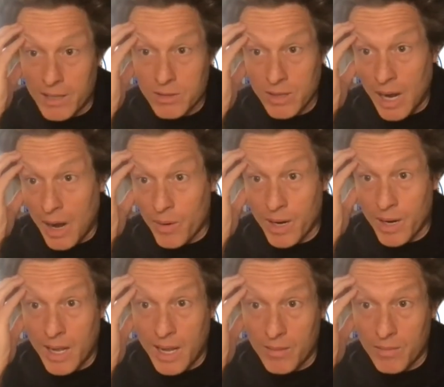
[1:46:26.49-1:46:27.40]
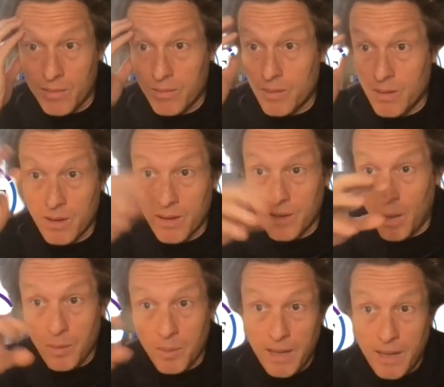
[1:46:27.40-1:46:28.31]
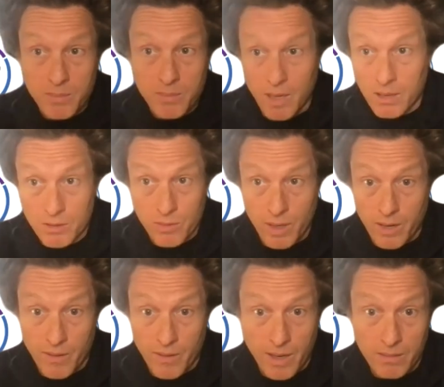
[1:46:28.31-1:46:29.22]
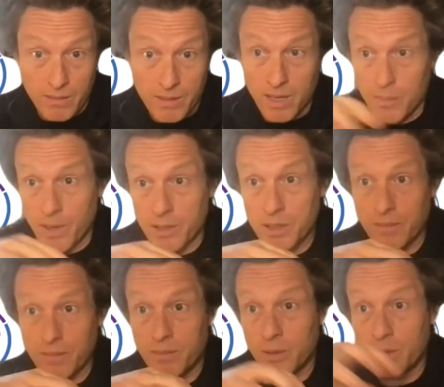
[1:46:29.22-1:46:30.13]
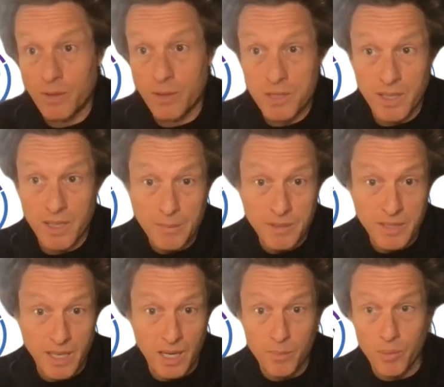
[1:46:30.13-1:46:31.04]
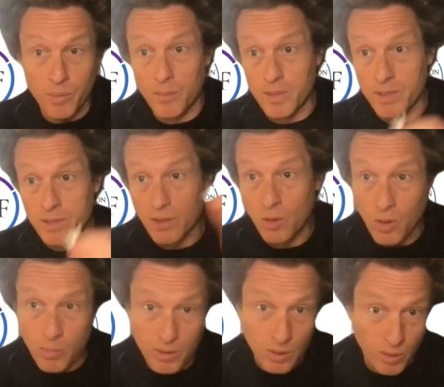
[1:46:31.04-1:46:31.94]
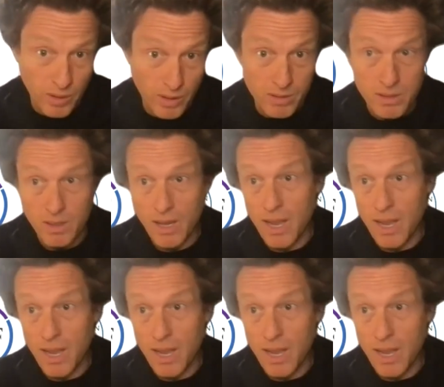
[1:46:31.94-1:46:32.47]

So now we're going to have a couple mouse models running around and a bunch of university MTA departments and corporate lawyers